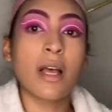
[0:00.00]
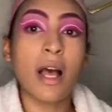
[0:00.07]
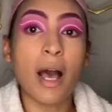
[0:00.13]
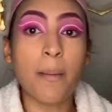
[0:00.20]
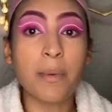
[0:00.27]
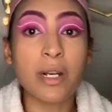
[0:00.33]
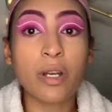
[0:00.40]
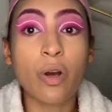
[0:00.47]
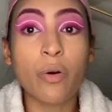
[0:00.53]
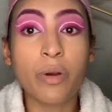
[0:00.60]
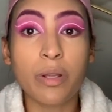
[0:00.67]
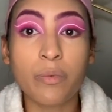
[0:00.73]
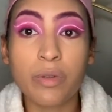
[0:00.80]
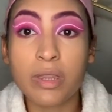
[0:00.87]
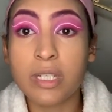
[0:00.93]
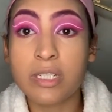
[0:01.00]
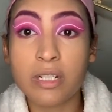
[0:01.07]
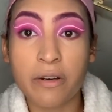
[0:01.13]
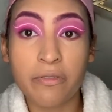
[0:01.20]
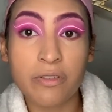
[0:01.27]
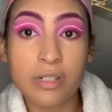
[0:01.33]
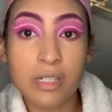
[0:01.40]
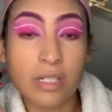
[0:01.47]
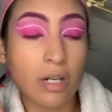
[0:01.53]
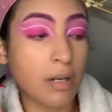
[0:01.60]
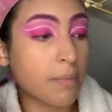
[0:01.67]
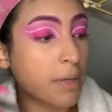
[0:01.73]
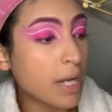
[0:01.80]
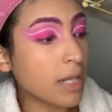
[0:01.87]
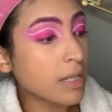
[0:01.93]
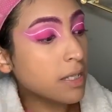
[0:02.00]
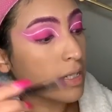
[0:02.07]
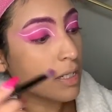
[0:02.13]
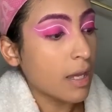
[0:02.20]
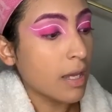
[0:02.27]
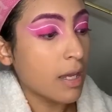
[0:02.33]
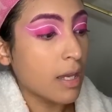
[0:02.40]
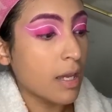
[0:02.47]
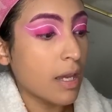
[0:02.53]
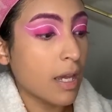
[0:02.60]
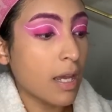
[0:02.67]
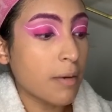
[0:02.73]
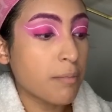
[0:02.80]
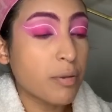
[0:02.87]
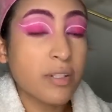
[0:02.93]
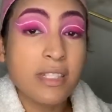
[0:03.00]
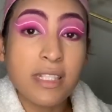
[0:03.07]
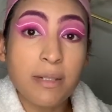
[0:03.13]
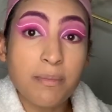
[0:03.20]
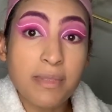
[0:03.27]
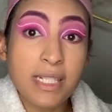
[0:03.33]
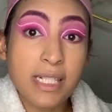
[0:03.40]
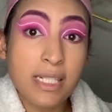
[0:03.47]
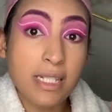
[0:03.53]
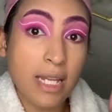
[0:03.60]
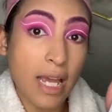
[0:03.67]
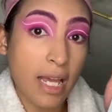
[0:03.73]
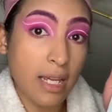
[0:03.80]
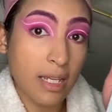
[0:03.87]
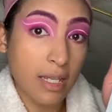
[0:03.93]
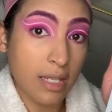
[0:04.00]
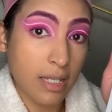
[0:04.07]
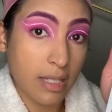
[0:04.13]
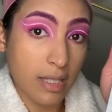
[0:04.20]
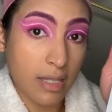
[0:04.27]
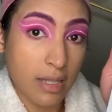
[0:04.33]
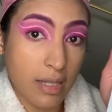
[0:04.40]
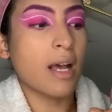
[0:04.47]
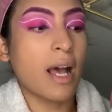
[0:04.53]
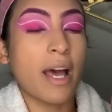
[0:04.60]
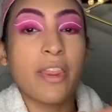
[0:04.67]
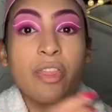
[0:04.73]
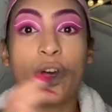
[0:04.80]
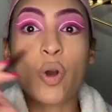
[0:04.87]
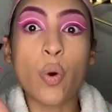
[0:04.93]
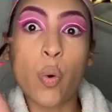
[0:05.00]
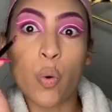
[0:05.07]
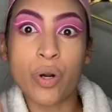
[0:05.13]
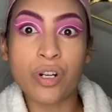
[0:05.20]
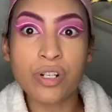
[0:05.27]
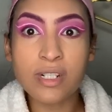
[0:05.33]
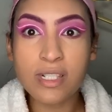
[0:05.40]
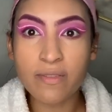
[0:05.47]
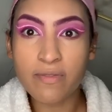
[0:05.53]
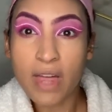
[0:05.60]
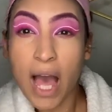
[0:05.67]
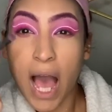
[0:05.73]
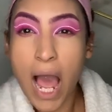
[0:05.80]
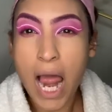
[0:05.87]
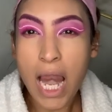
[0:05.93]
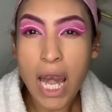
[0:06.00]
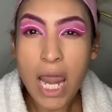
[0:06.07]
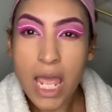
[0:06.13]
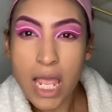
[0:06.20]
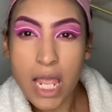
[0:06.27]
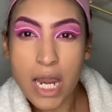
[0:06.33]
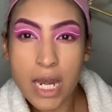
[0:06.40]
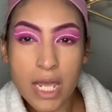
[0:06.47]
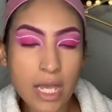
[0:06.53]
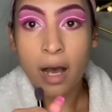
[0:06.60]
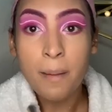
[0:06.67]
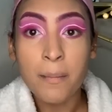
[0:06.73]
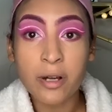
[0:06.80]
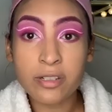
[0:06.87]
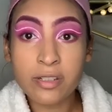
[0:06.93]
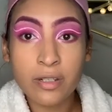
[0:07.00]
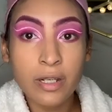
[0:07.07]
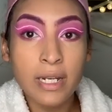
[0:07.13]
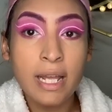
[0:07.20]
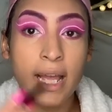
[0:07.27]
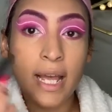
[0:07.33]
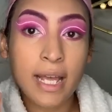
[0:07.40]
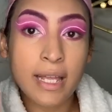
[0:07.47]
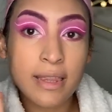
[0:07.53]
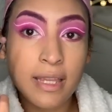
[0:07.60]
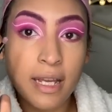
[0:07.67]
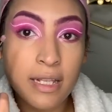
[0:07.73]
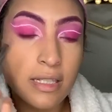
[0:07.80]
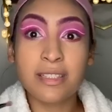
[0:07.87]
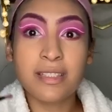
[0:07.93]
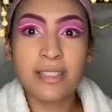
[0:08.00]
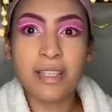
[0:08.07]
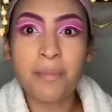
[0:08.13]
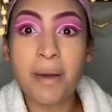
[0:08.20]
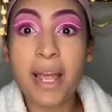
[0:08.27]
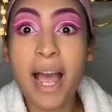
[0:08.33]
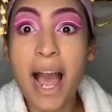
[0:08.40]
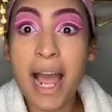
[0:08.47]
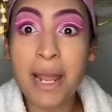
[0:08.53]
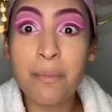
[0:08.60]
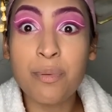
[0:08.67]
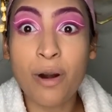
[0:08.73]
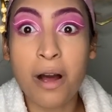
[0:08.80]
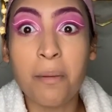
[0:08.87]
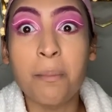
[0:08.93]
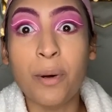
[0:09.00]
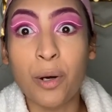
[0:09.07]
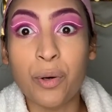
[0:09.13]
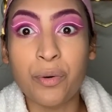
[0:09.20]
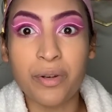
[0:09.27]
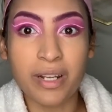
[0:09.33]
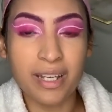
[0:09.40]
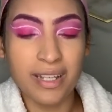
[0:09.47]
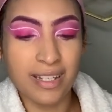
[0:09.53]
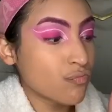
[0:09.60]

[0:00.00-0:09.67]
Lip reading: I'm gonna go in with the Jeffree Star palette and put some Snack on the corners of the eyelid. I'm also gonna add that to my eyebrow bone.